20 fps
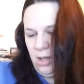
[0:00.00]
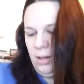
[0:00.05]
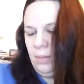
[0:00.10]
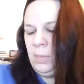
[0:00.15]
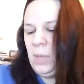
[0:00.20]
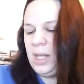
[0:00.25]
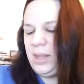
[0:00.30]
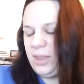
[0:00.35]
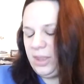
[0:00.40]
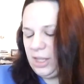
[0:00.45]

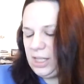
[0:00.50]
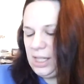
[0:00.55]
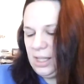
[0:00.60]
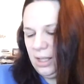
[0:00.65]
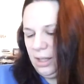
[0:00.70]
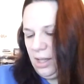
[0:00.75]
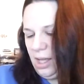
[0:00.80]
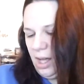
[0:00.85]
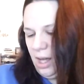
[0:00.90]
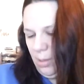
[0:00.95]
monthly
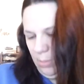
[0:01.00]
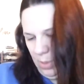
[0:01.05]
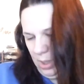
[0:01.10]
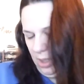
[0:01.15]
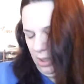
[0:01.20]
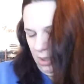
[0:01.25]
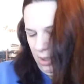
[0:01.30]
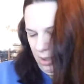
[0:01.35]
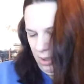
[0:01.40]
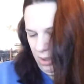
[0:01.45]
club
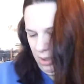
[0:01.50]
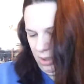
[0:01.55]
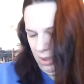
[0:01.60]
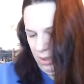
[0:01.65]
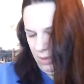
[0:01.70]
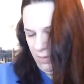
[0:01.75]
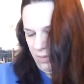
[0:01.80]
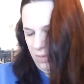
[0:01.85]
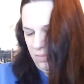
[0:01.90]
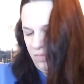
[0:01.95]

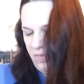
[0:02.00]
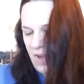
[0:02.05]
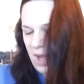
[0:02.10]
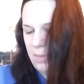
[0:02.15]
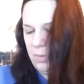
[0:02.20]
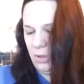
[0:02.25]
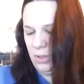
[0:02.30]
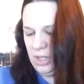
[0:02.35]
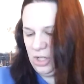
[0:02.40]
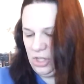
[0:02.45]
from
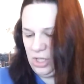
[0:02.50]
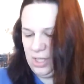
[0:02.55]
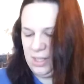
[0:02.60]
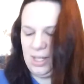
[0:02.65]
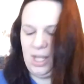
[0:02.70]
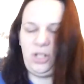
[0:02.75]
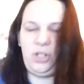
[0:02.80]
Fiberlicious.